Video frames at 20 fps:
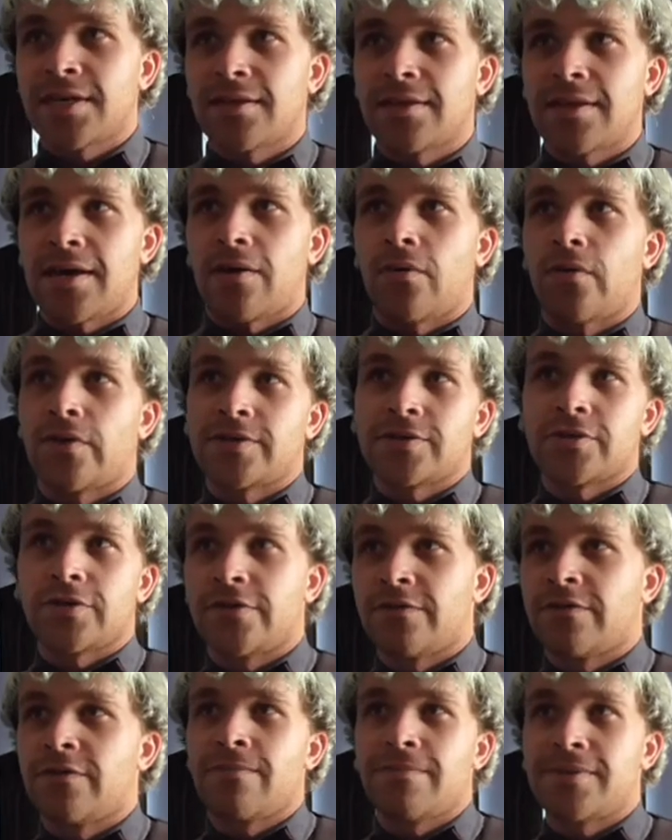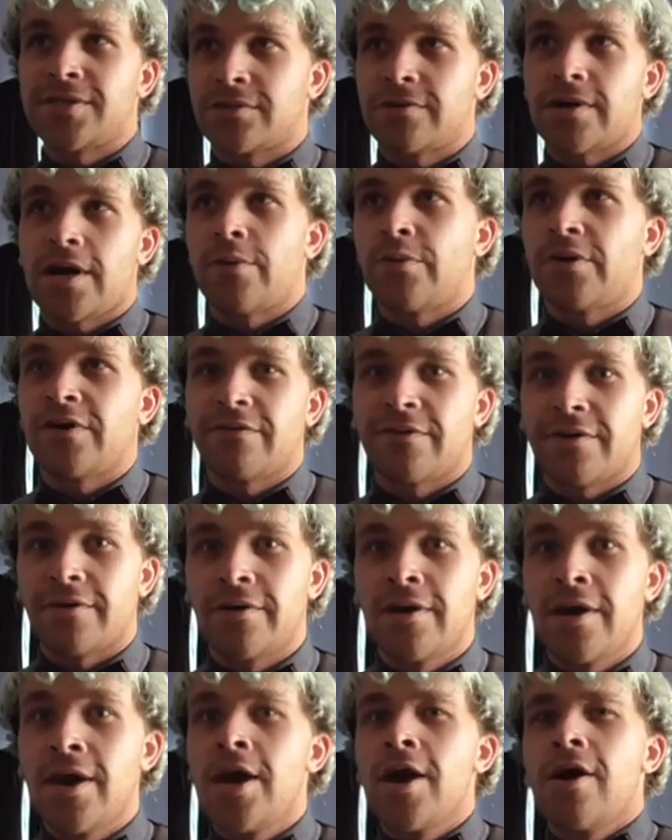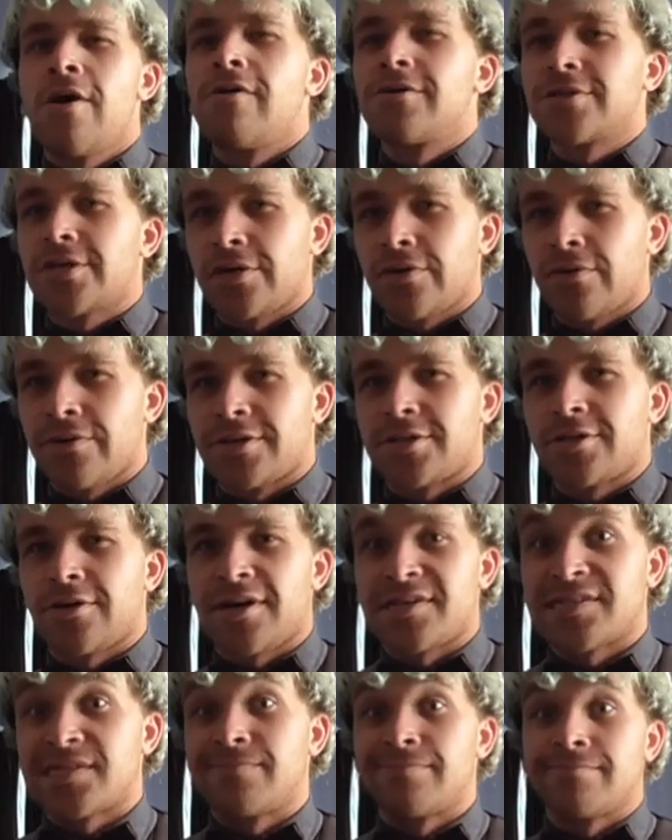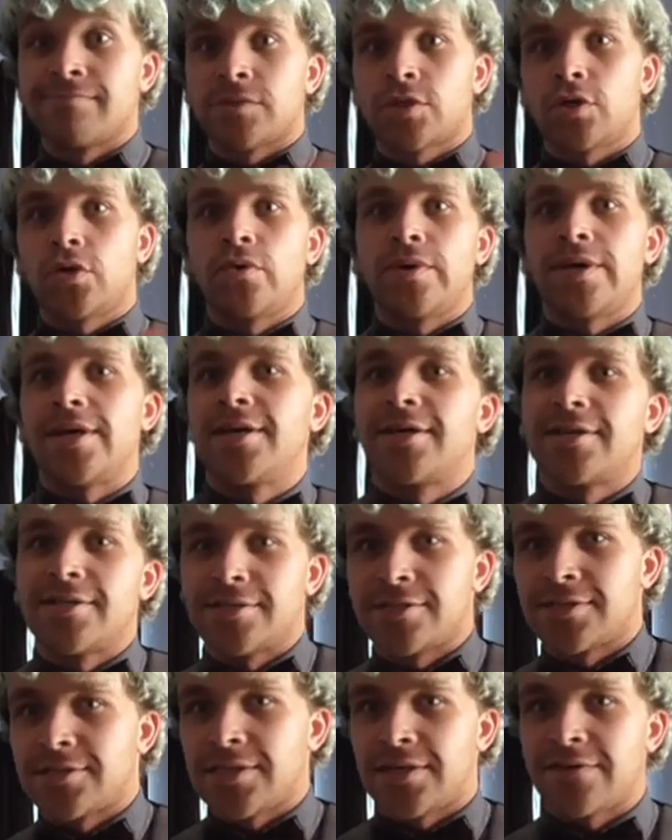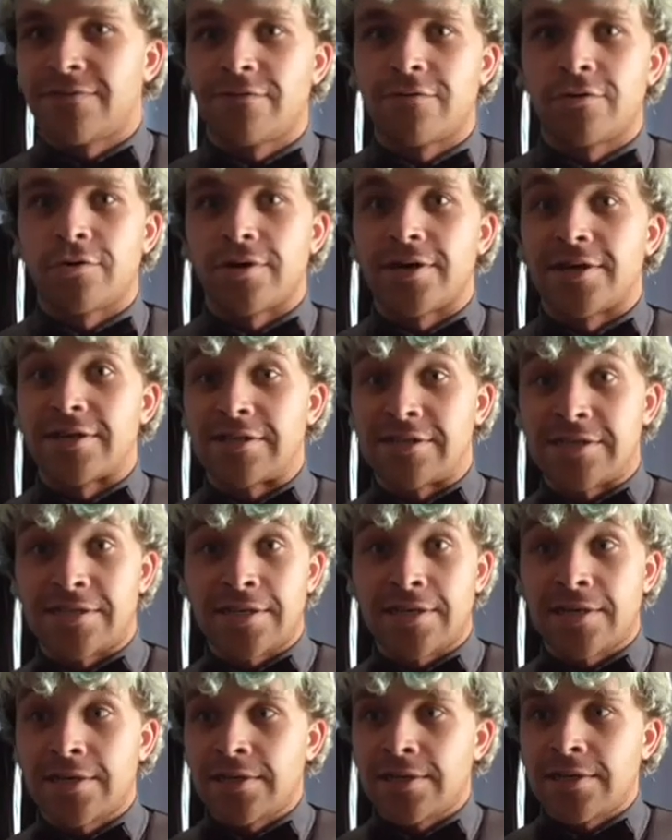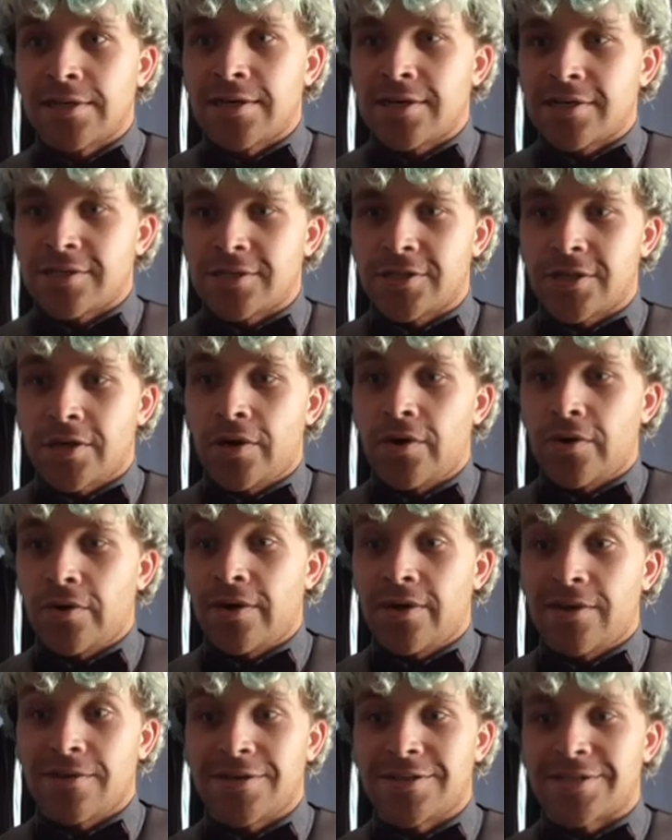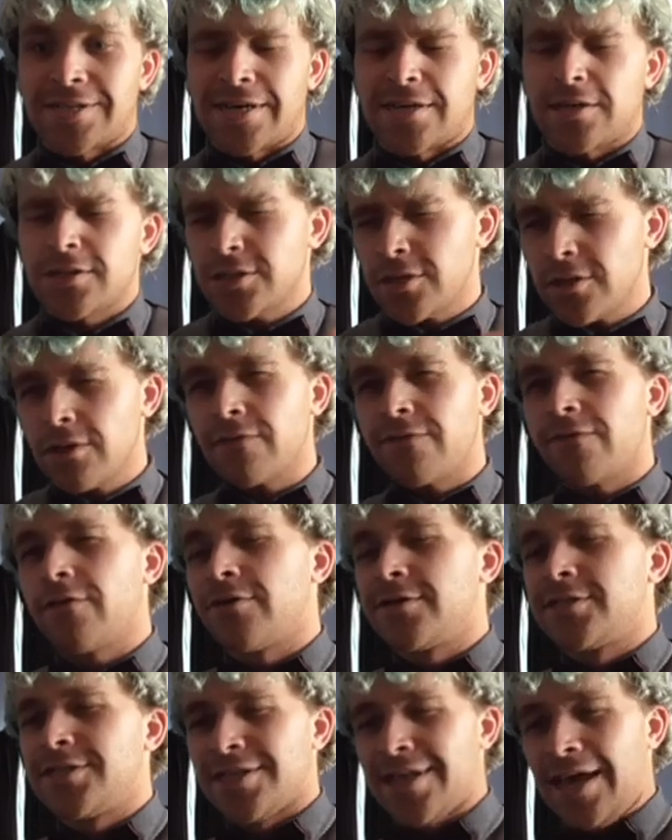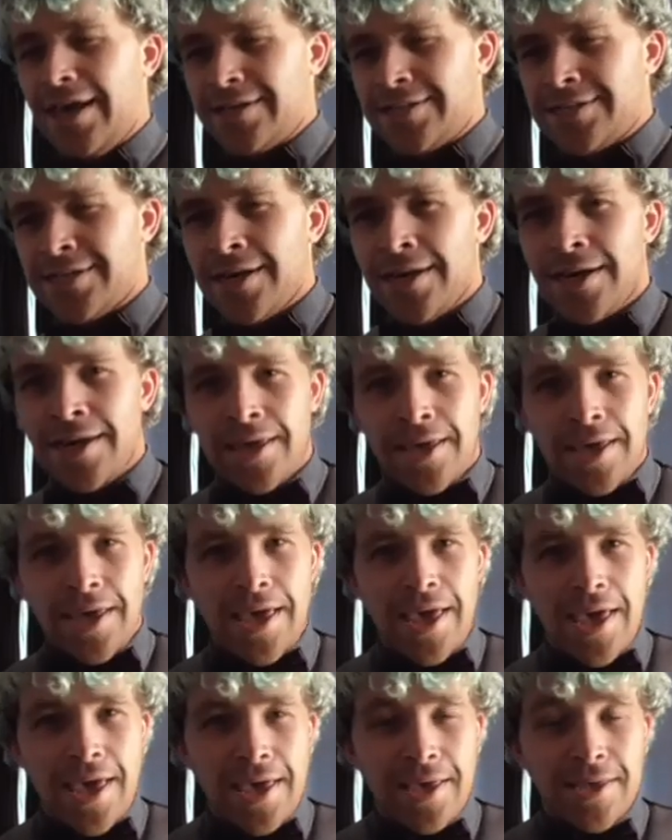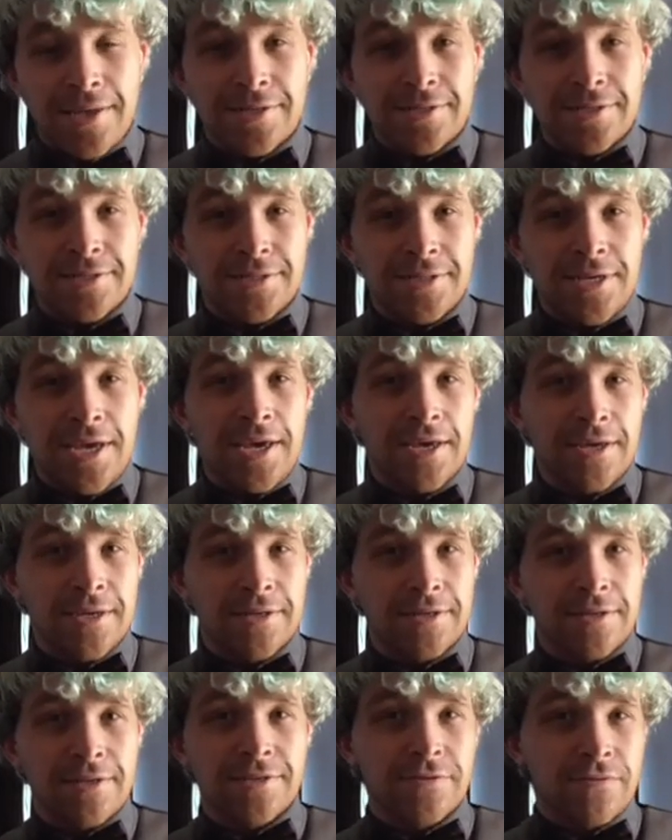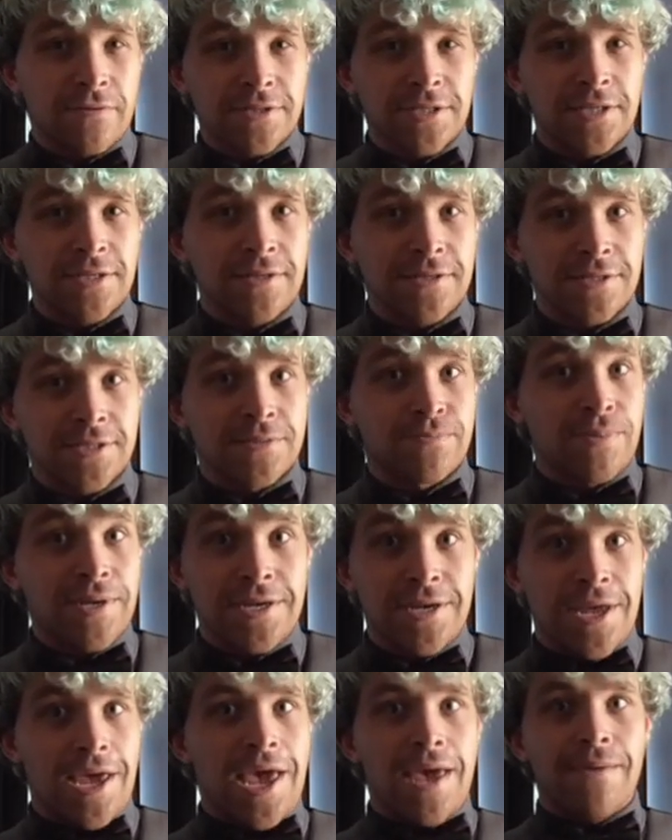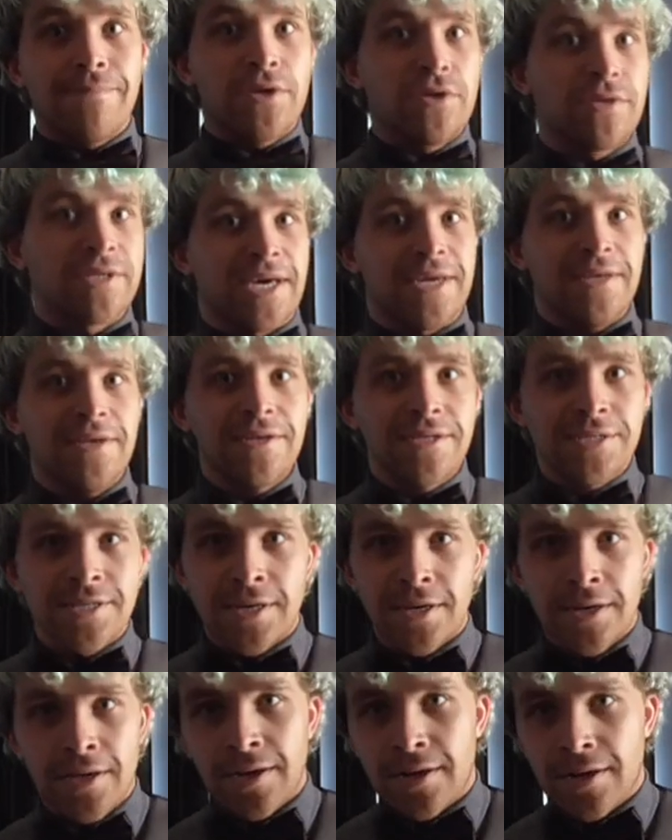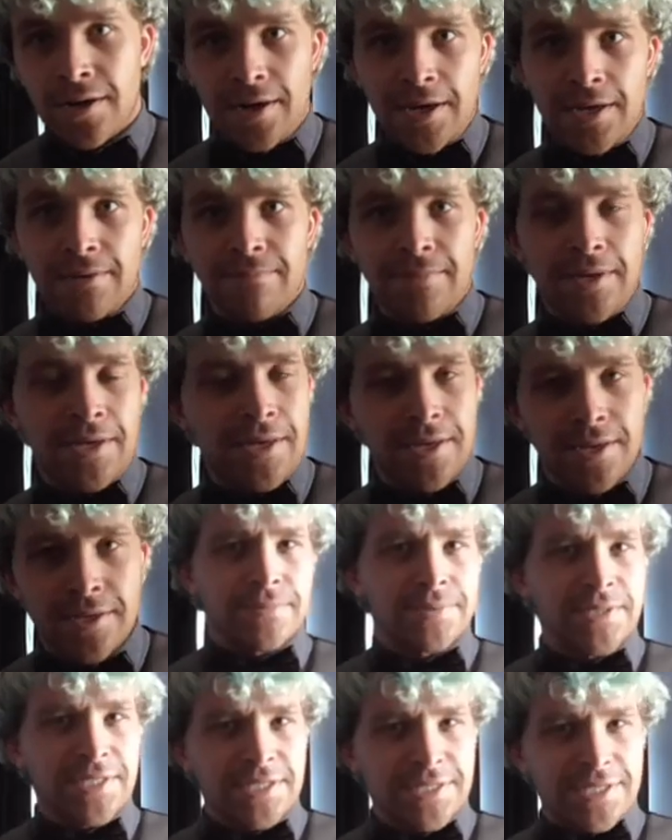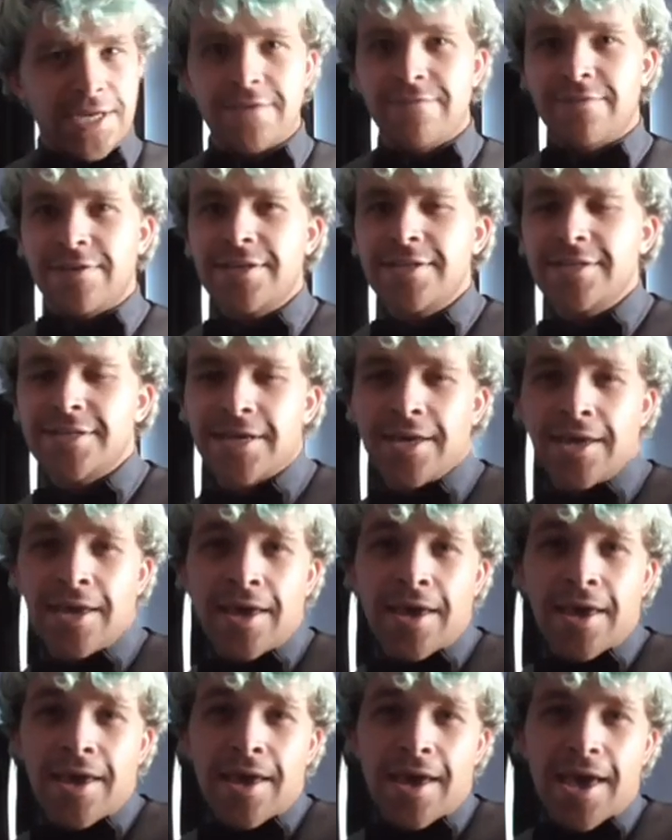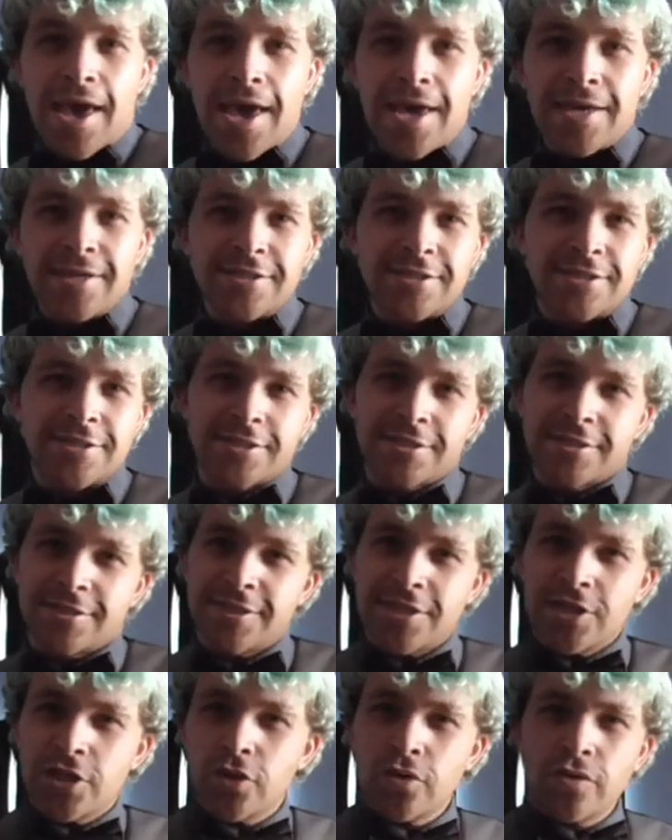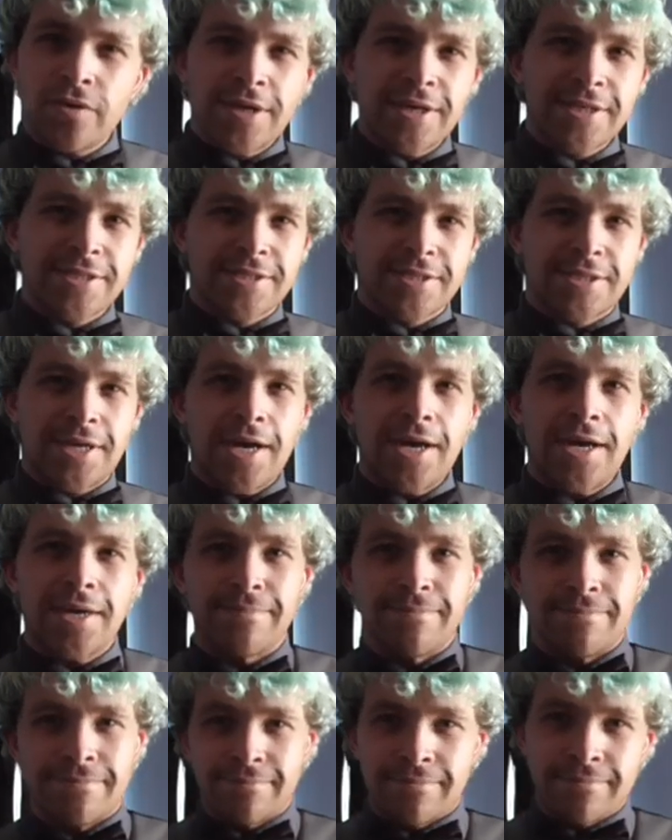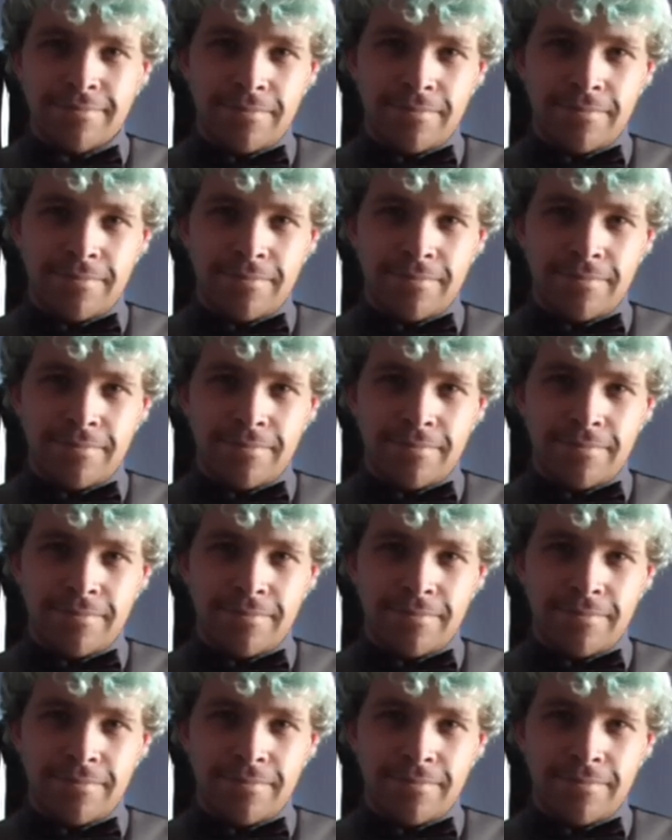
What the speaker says: that I want to sort of mess around with, and also I want to try out some cool editing stuff for it. So there's that. So look forward to that. And yeah, thanks for watching. This has been Amputated. I'm David, and see you next time.